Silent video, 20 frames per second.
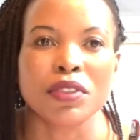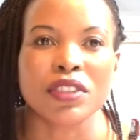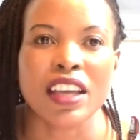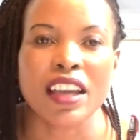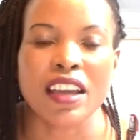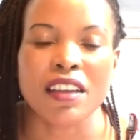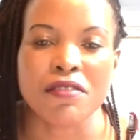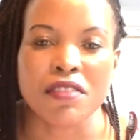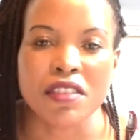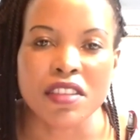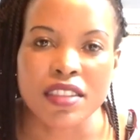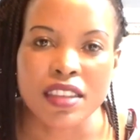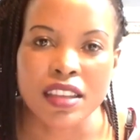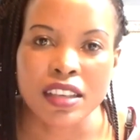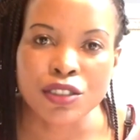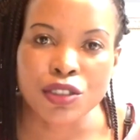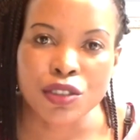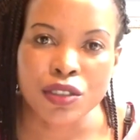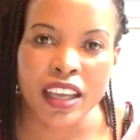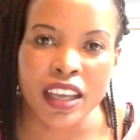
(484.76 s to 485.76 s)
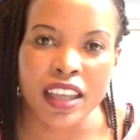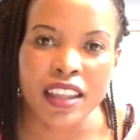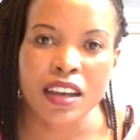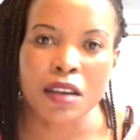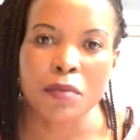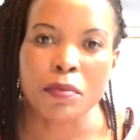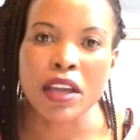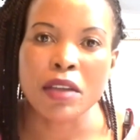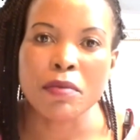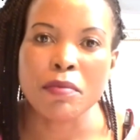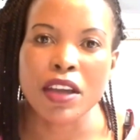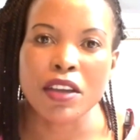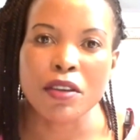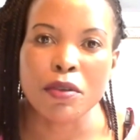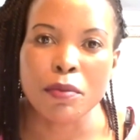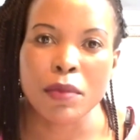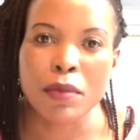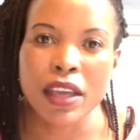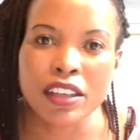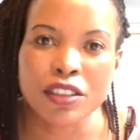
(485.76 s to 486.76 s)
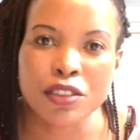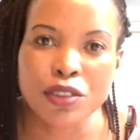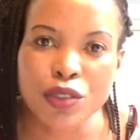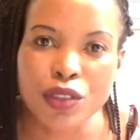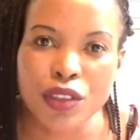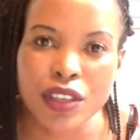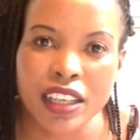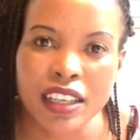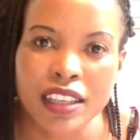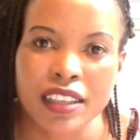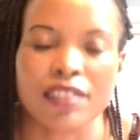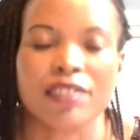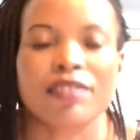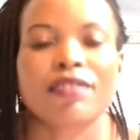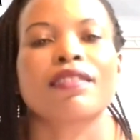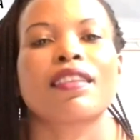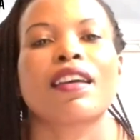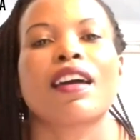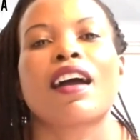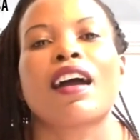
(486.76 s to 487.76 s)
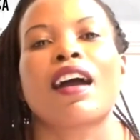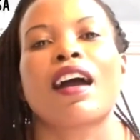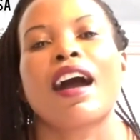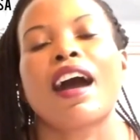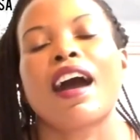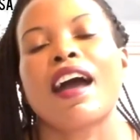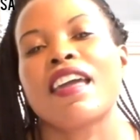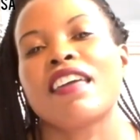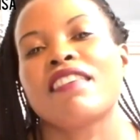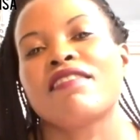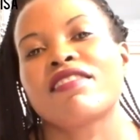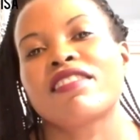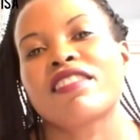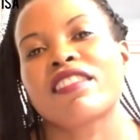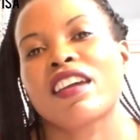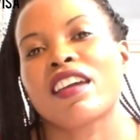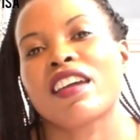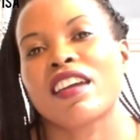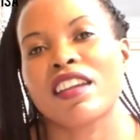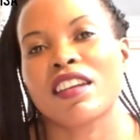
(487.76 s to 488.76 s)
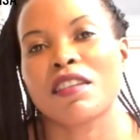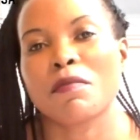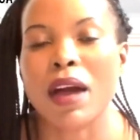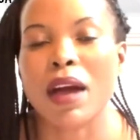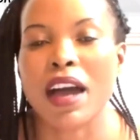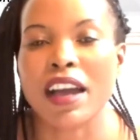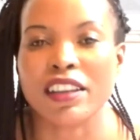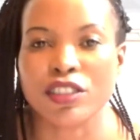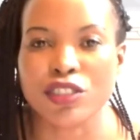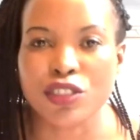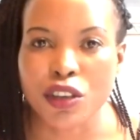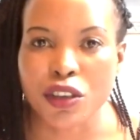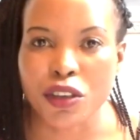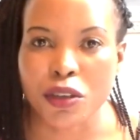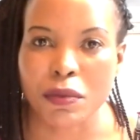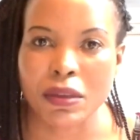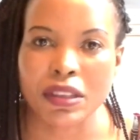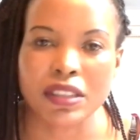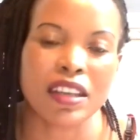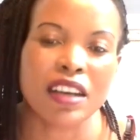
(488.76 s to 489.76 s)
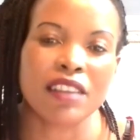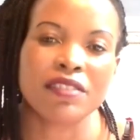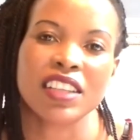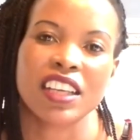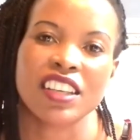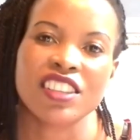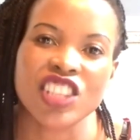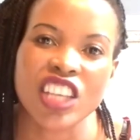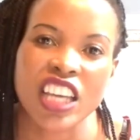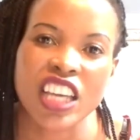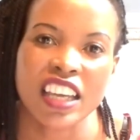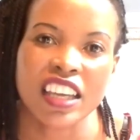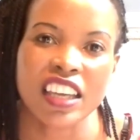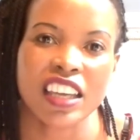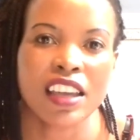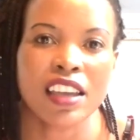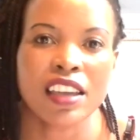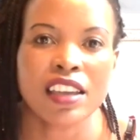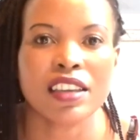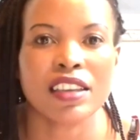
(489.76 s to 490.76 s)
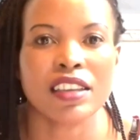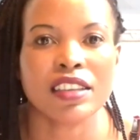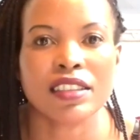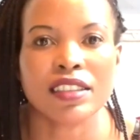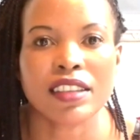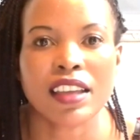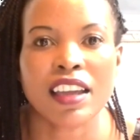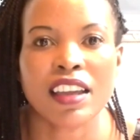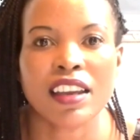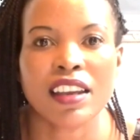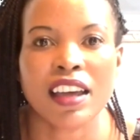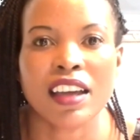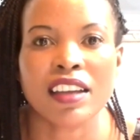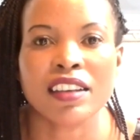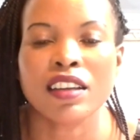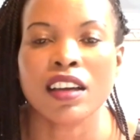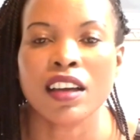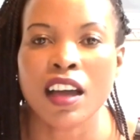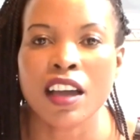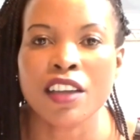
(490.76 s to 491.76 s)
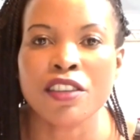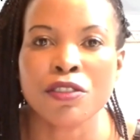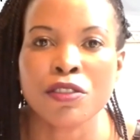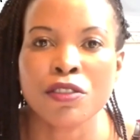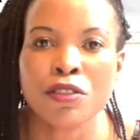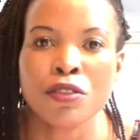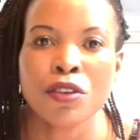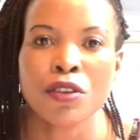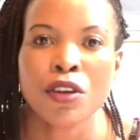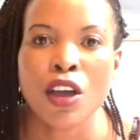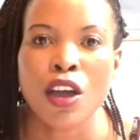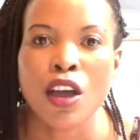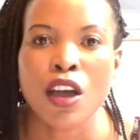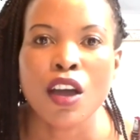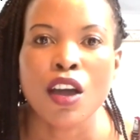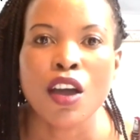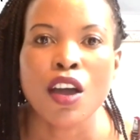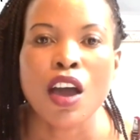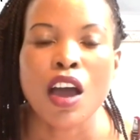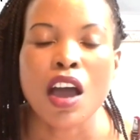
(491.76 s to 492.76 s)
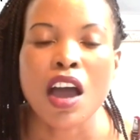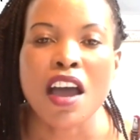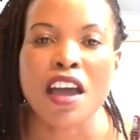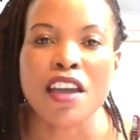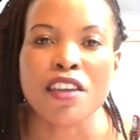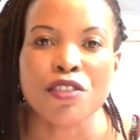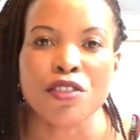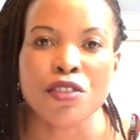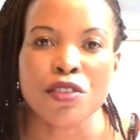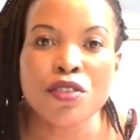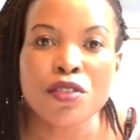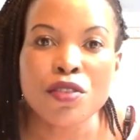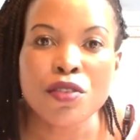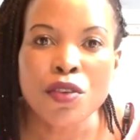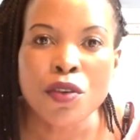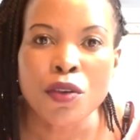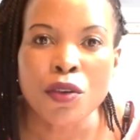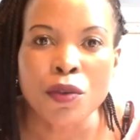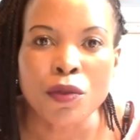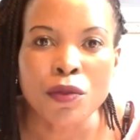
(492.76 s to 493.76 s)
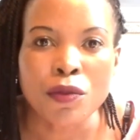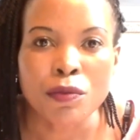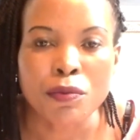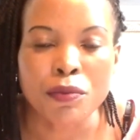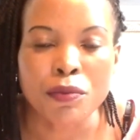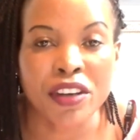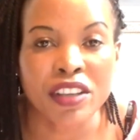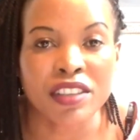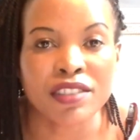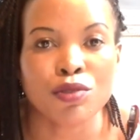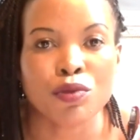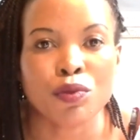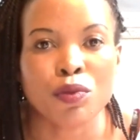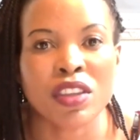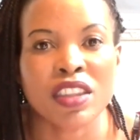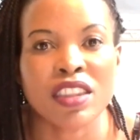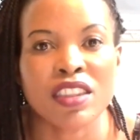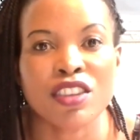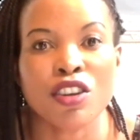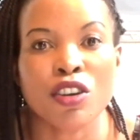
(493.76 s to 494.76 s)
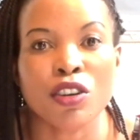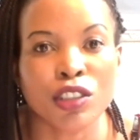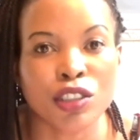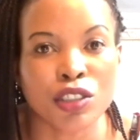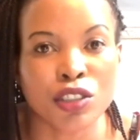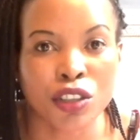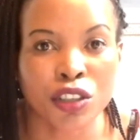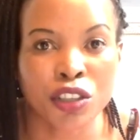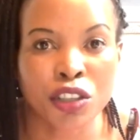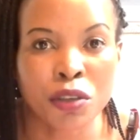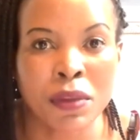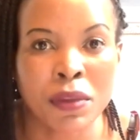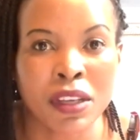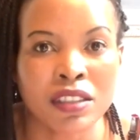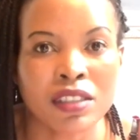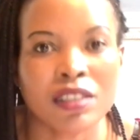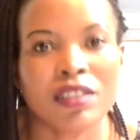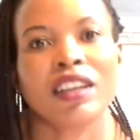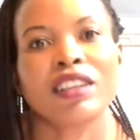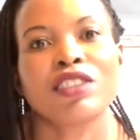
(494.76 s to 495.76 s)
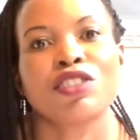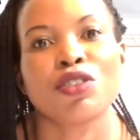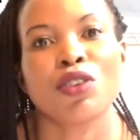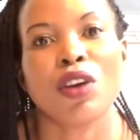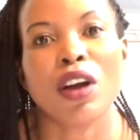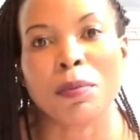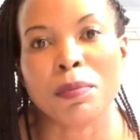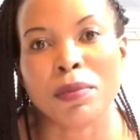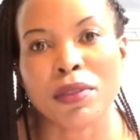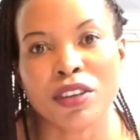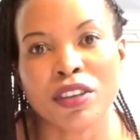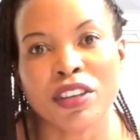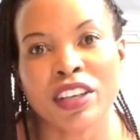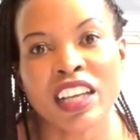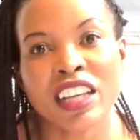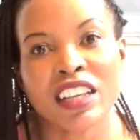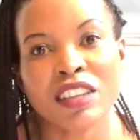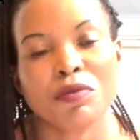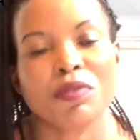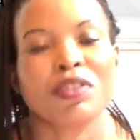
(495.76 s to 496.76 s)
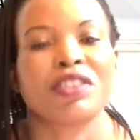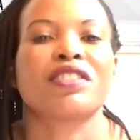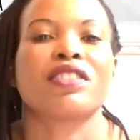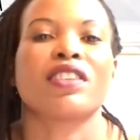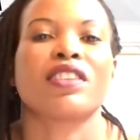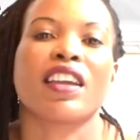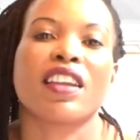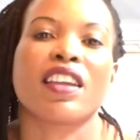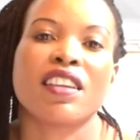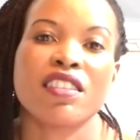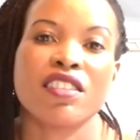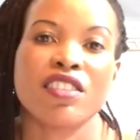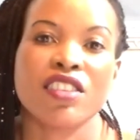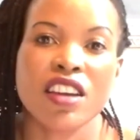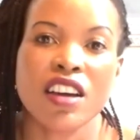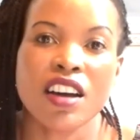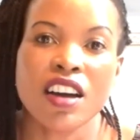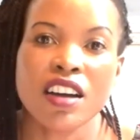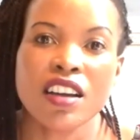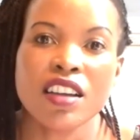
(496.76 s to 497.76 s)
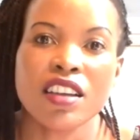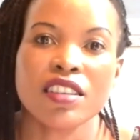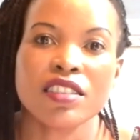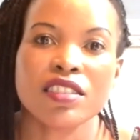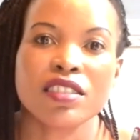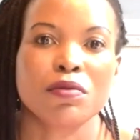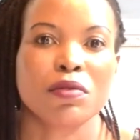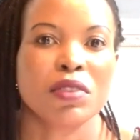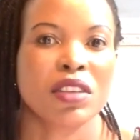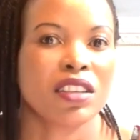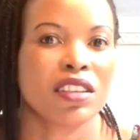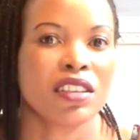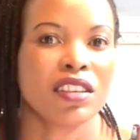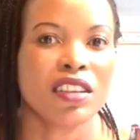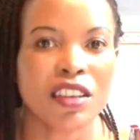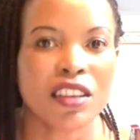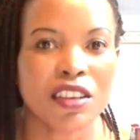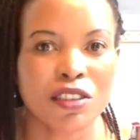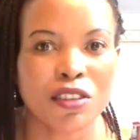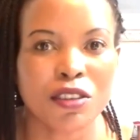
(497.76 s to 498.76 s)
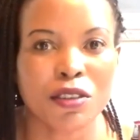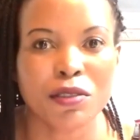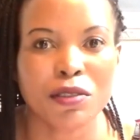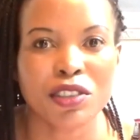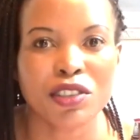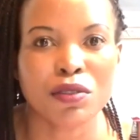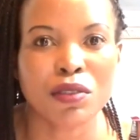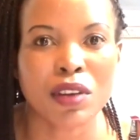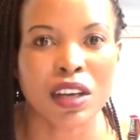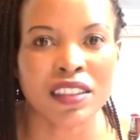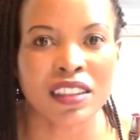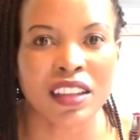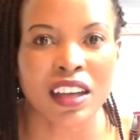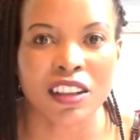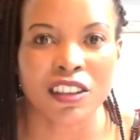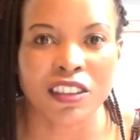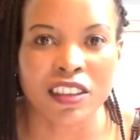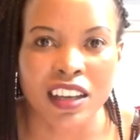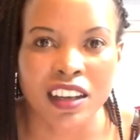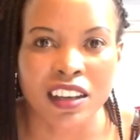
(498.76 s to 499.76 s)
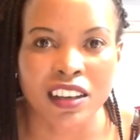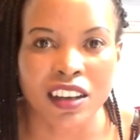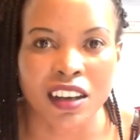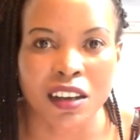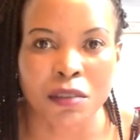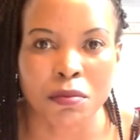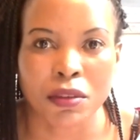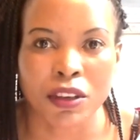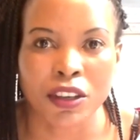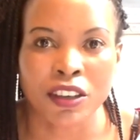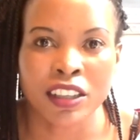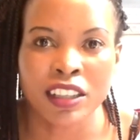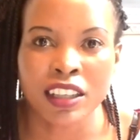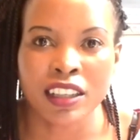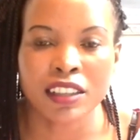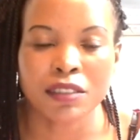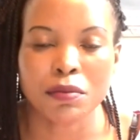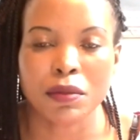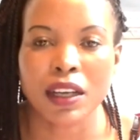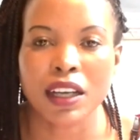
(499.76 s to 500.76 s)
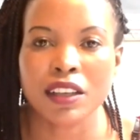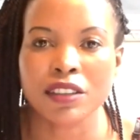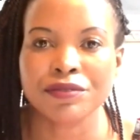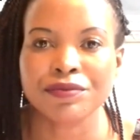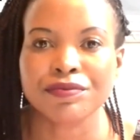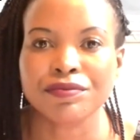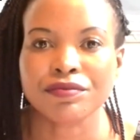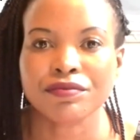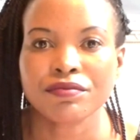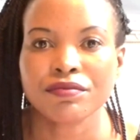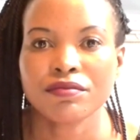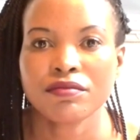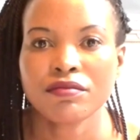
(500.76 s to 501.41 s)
put everything together, my biometrics and then my documents. After checking, he said that, are you pleased with your documents that you uploaded? We said yes. We didn't know which one the lawyer uploaded, but